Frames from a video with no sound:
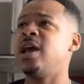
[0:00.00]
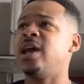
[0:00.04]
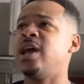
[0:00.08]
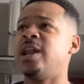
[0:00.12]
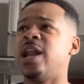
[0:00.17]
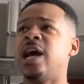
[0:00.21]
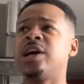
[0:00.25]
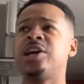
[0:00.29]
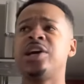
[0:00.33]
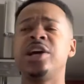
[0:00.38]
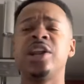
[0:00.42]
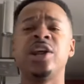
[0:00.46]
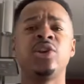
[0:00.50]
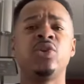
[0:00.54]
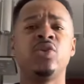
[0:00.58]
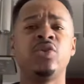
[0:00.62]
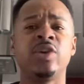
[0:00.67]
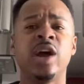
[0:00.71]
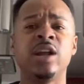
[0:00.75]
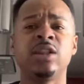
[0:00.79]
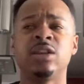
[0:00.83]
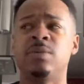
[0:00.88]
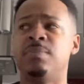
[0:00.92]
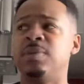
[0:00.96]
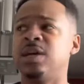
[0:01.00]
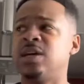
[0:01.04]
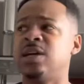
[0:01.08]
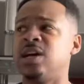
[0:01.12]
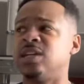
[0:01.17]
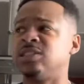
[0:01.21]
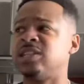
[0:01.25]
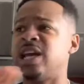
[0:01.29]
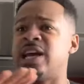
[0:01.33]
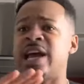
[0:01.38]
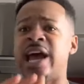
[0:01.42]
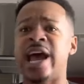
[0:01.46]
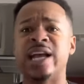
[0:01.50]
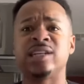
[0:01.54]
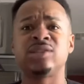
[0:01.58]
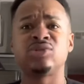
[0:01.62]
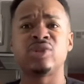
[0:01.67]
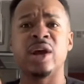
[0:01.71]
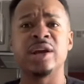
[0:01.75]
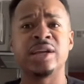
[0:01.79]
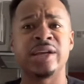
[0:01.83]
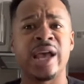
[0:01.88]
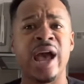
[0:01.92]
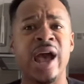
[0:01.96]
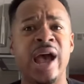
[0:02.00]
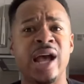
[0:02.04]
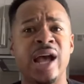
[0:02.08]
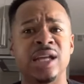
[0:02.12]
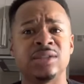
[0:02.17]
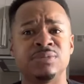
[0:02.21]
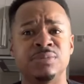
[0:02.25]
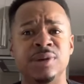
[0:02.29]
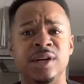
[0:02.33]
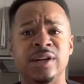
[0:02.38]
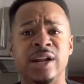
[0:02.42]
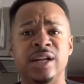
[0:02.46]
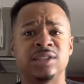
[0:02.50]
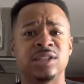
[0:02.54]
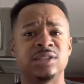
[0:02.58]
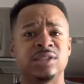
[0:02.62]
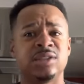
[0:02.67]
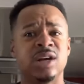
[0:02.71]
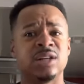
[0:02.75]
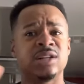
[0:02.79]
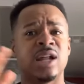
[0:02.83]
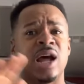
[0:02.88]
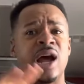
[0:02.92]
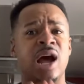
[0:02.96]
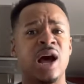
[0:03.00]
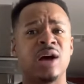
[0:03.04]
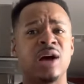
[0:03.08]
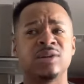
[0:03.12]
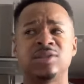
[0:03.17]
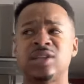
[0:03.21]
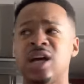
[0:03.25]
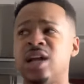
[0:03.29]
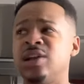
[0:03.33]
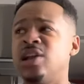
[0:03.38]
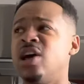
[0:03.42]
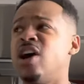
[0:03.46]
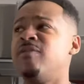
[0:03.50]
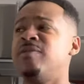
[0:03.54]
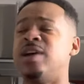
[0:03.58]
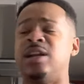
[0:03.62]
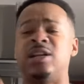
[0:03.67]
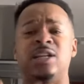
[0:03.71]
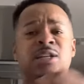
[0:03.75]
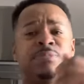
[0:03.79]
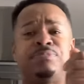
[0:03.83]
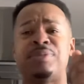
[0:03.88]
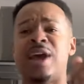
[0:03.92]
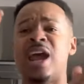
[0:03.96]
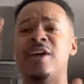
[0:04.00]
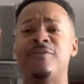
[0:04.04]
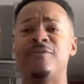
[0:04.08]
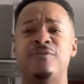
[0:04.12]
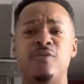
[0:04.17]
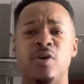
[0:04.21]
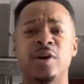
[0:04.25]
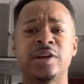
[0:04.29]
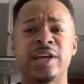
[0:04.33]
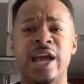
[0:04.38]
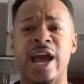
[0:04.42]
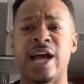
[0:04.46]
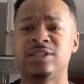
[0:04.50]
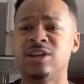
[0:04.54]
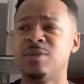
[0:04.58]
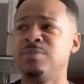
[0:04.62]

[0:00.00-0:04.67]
And I couldn't do nothing because they had straight cash, man. They just took the house I love and just paid for cash.